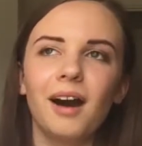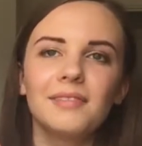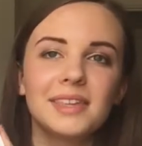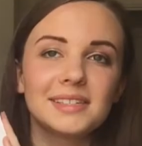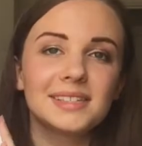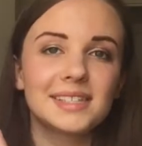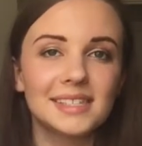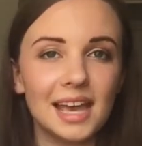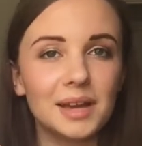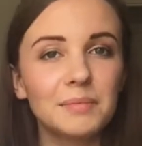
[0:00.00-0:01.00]
This is the
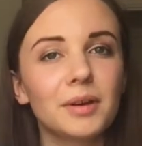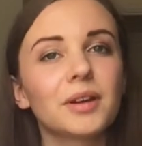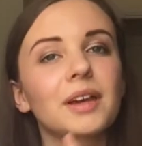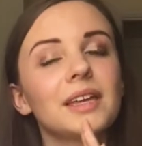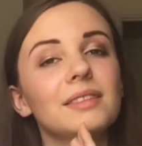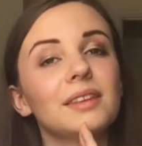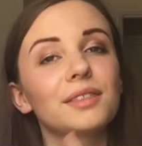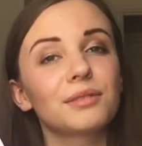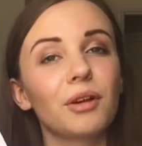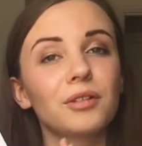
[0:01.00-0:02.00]
second book in the
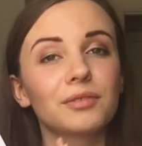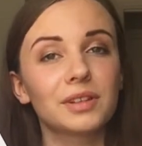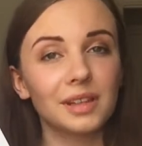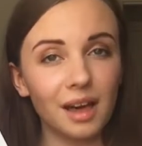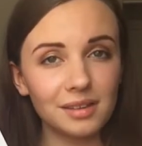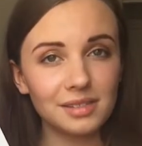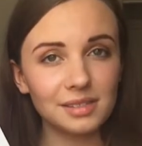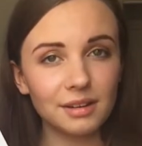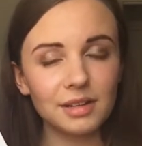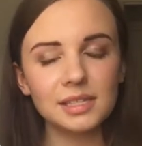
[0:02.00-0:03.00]
Throne of Glass
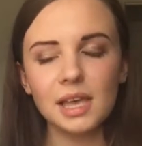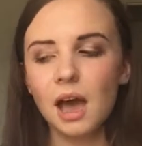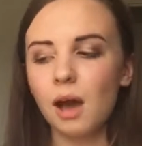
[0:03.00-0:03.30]
series,